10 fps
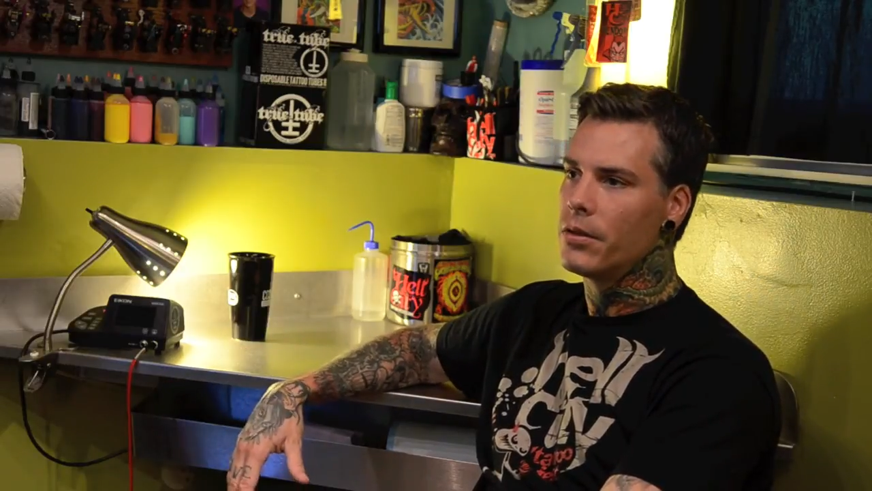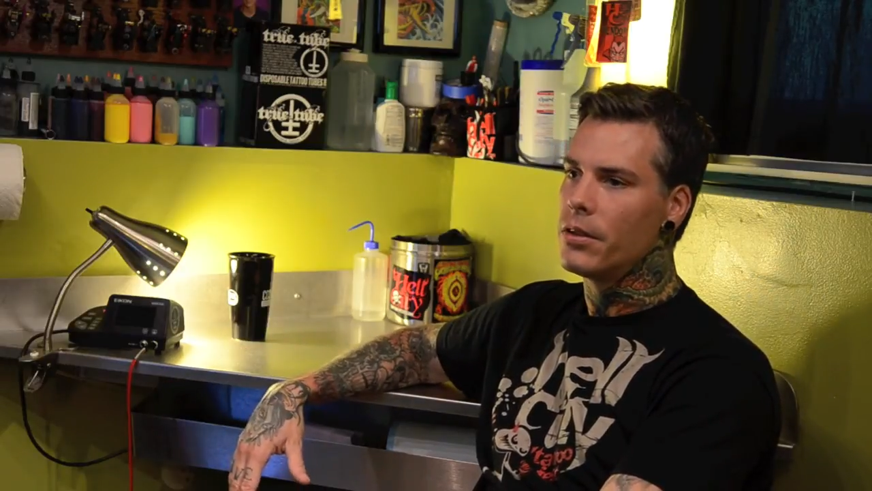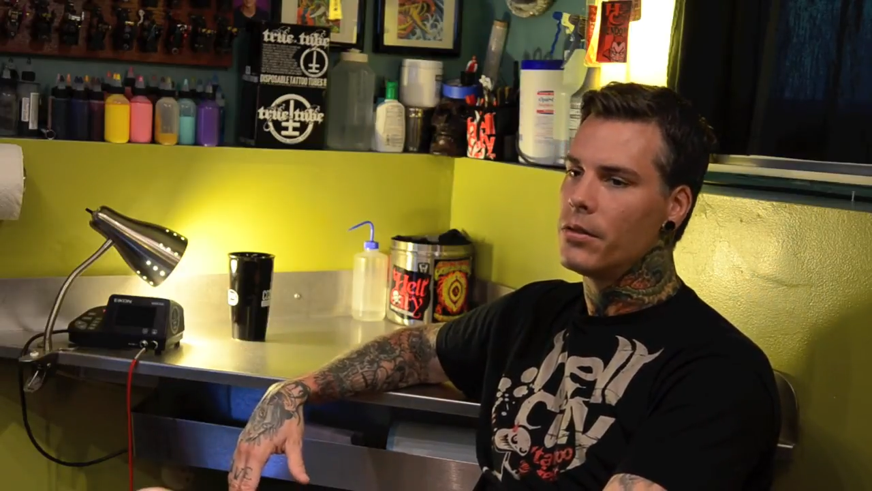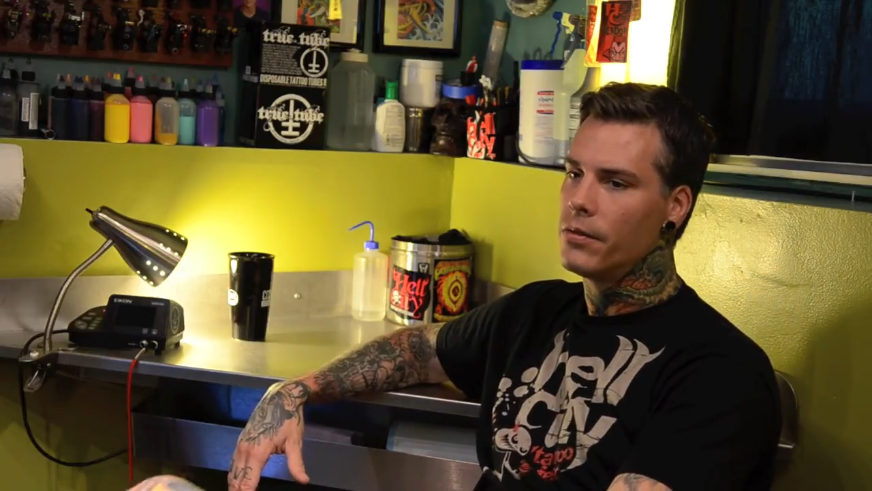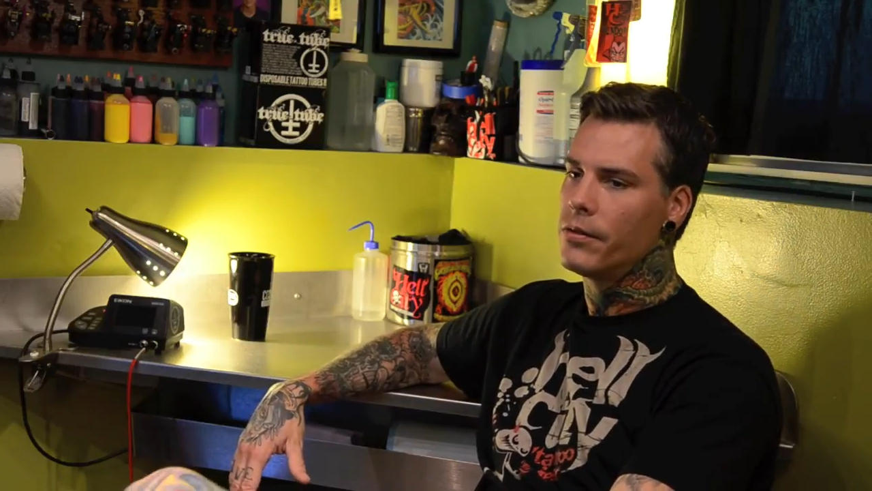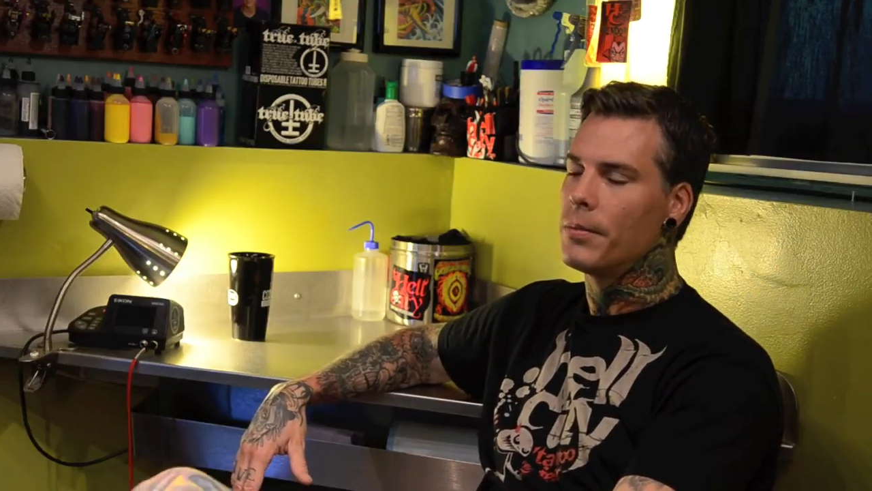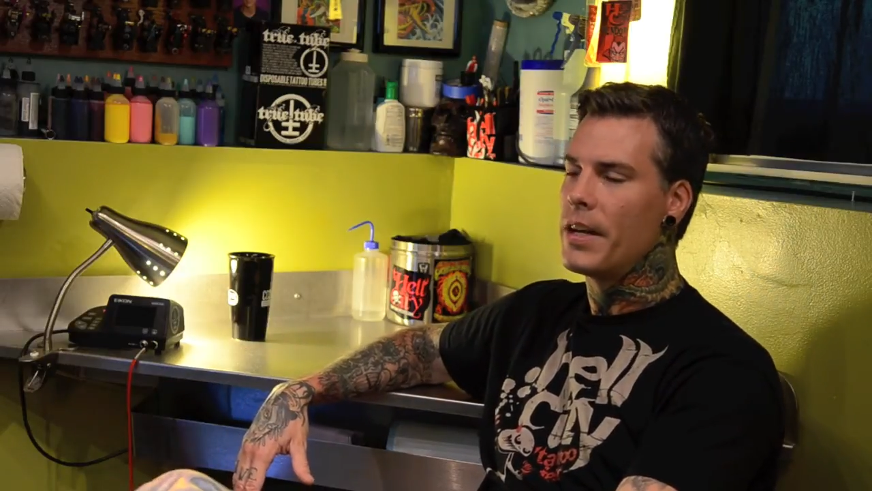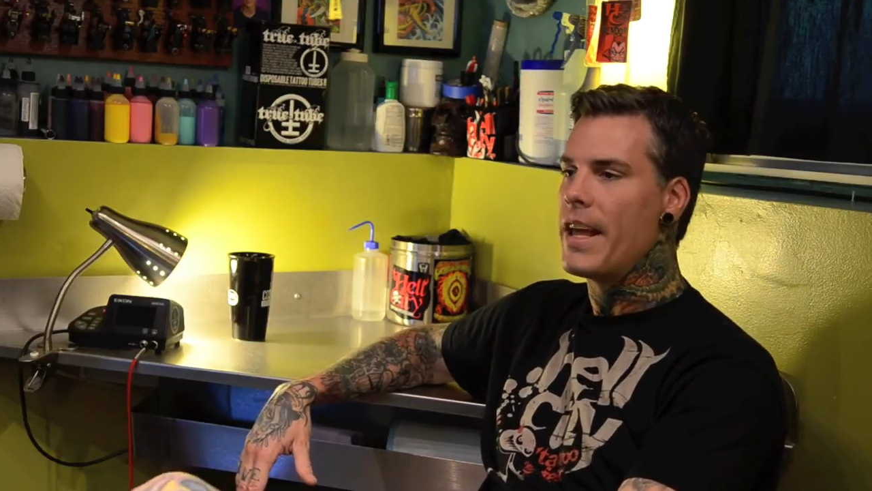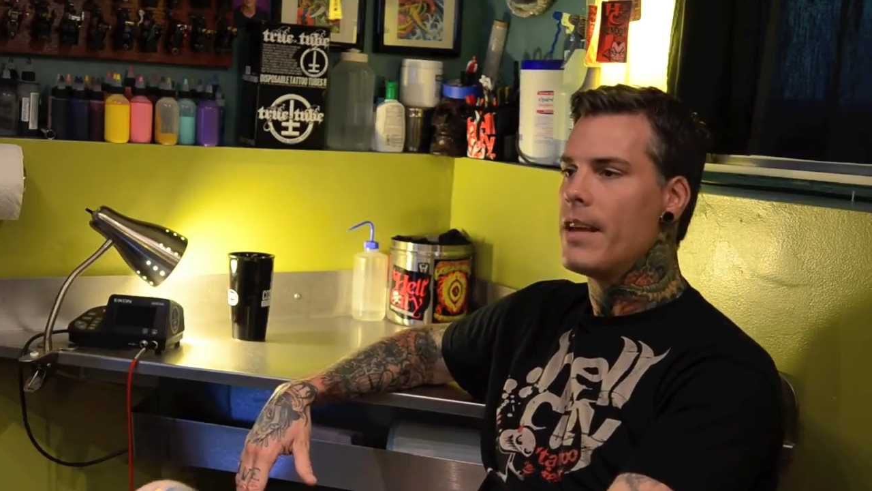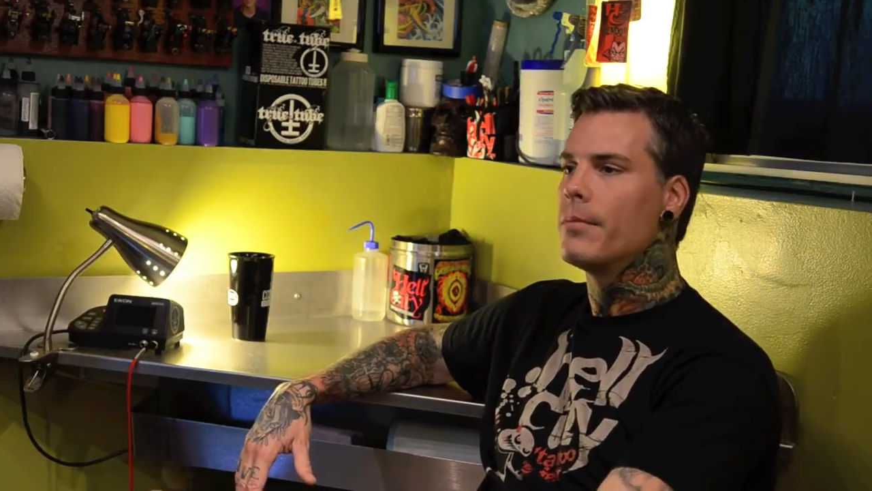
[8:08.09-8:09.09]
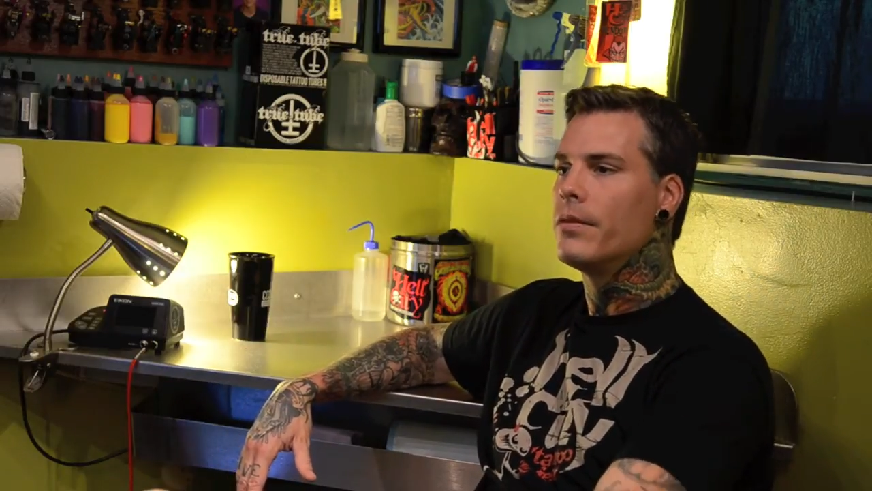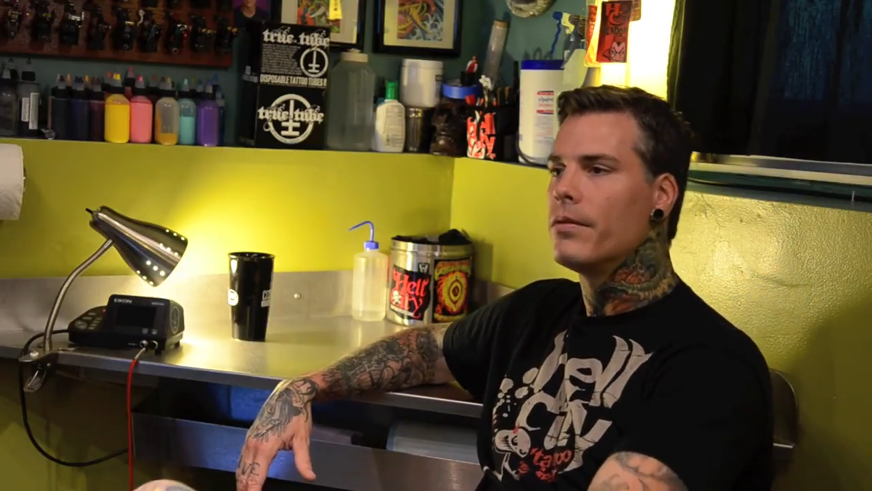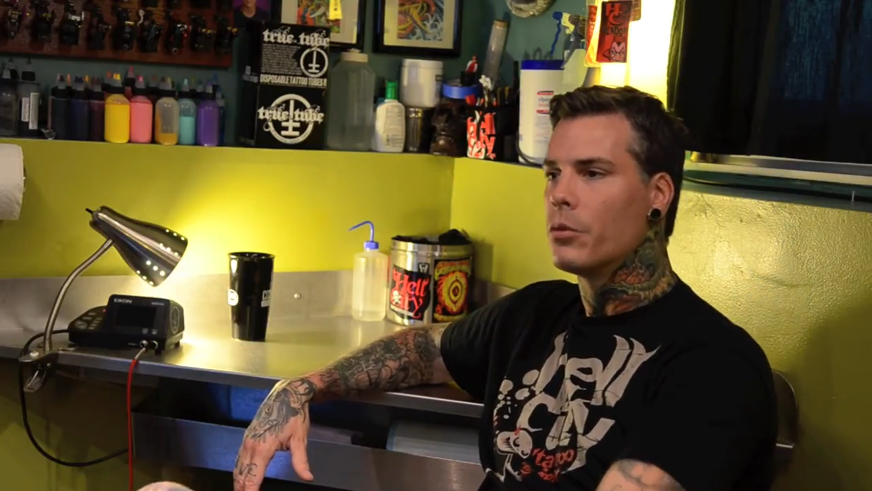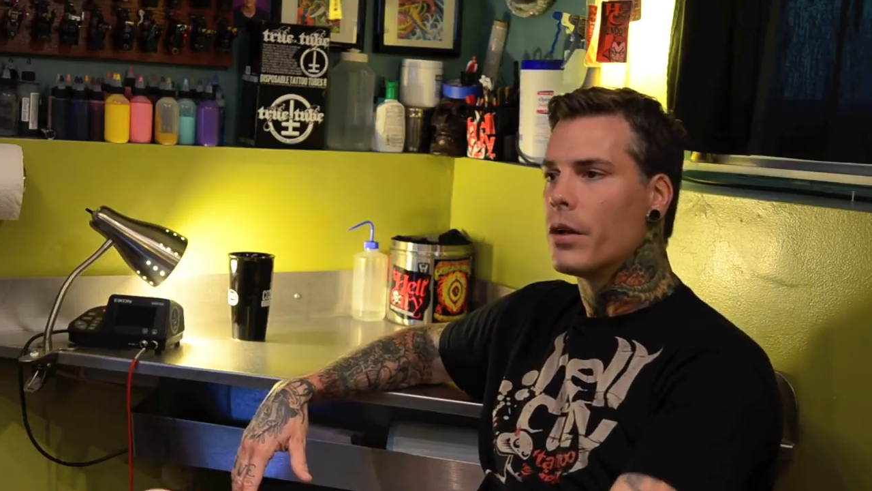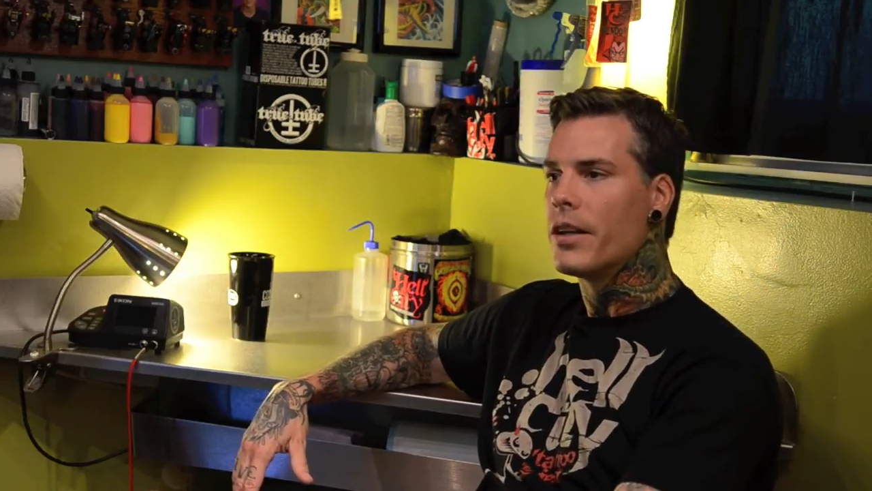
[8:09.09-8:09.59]
you know, for my name and
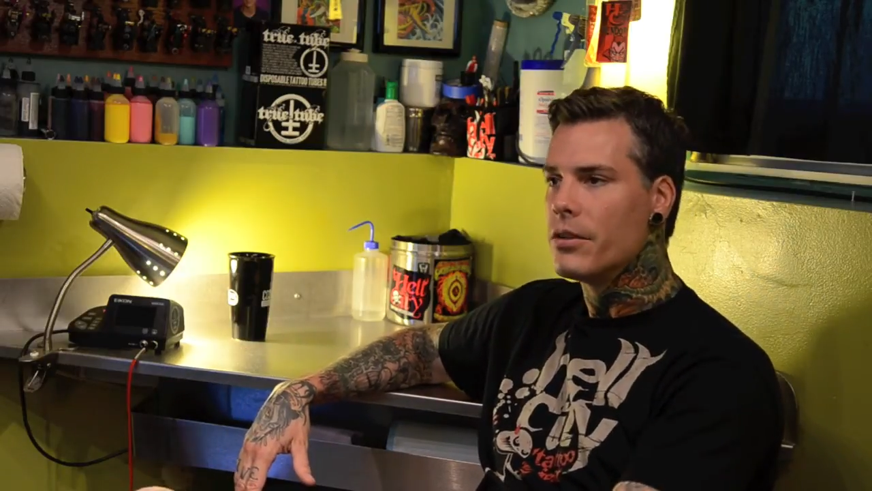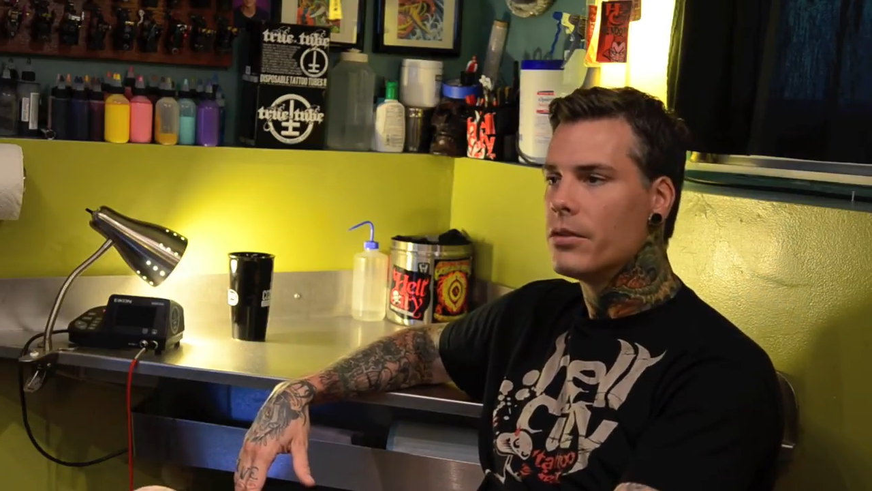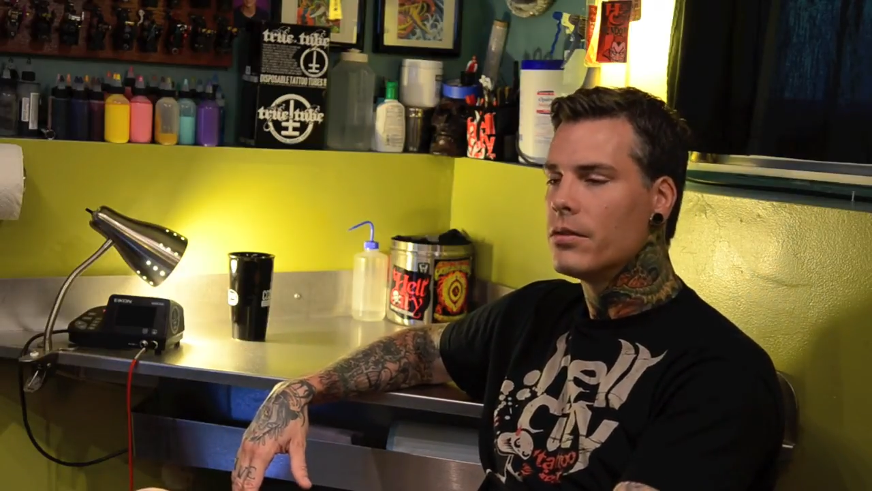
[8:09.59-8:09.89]
for what I do.